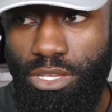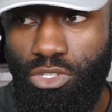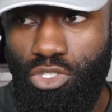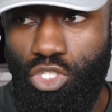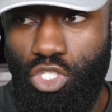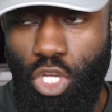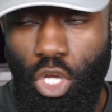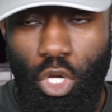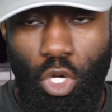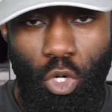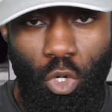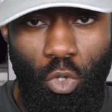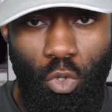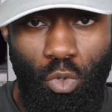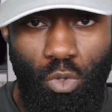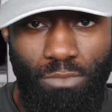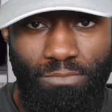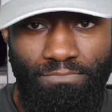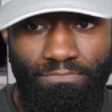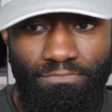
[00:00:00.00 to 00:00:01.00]

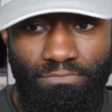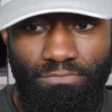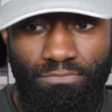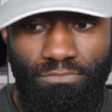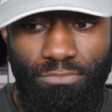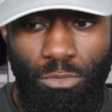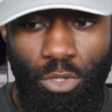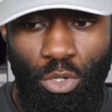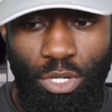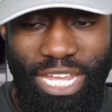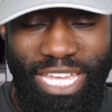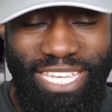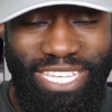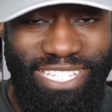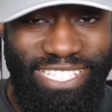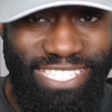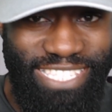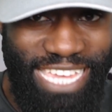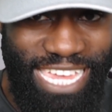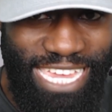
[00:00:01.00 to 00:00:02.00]
So all I
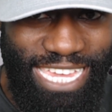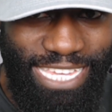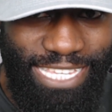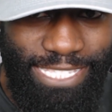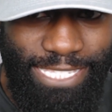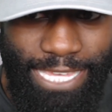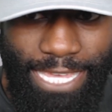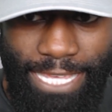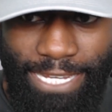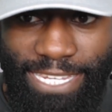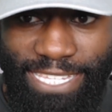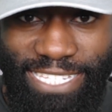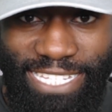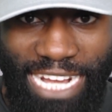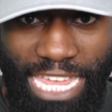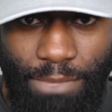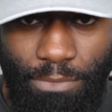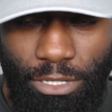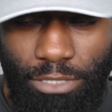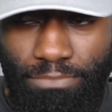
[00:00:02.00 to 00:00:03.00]
can say is a
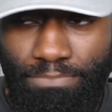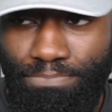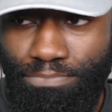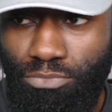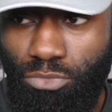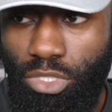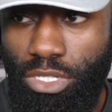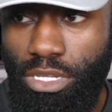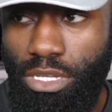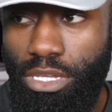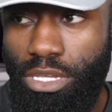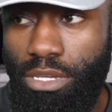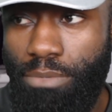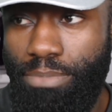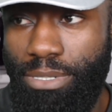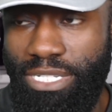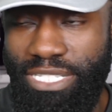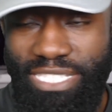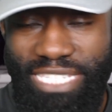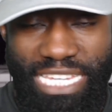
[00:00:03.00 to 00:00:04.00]
disclaimer,
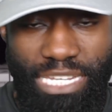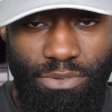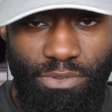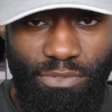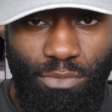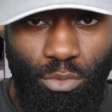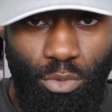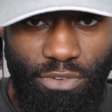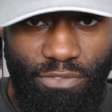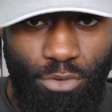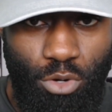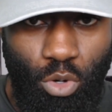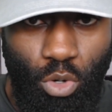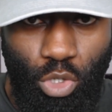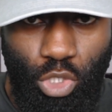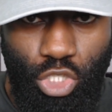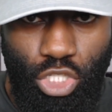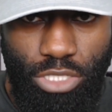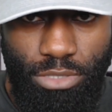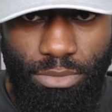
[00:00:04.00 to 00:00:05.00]
proceed with
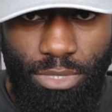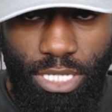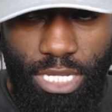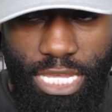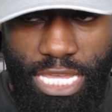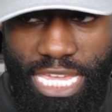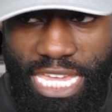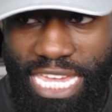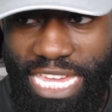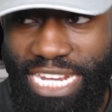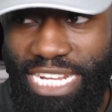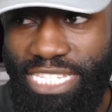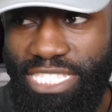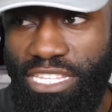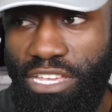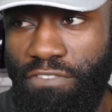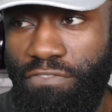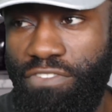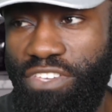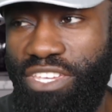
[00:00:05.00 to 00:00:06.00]
caution. It is
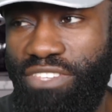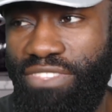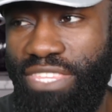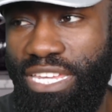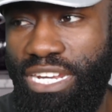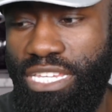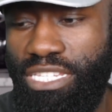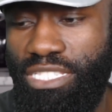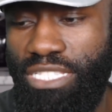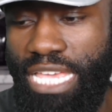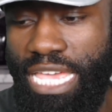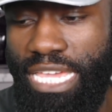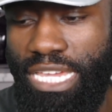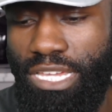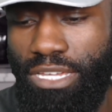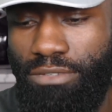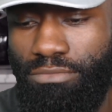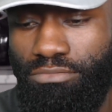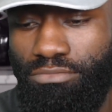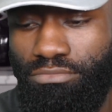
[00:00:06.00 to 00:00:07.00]
nothing that is
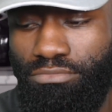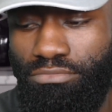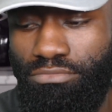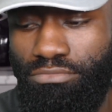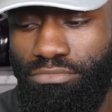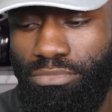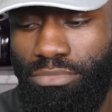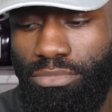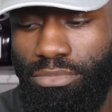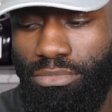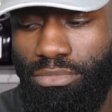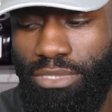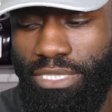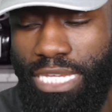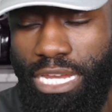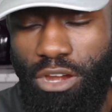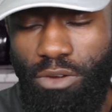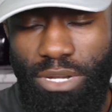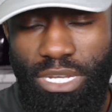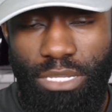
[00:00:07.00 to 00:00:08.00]
like
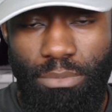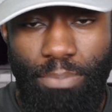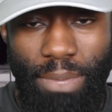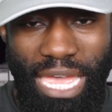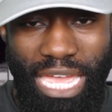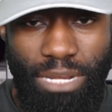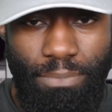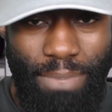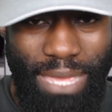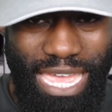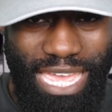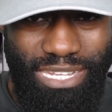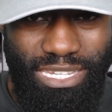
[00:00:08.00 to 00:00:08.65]
terribly bad,